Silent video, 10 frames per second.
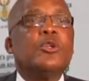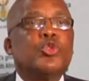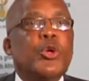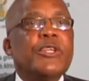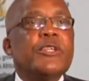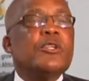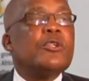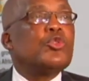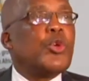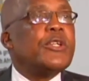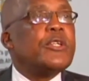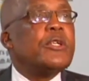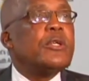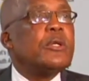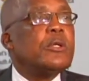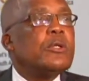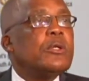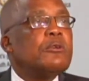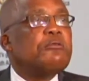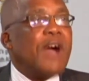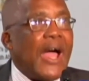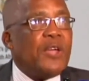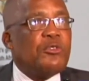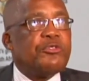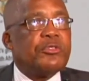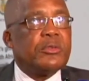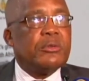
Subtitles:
2025.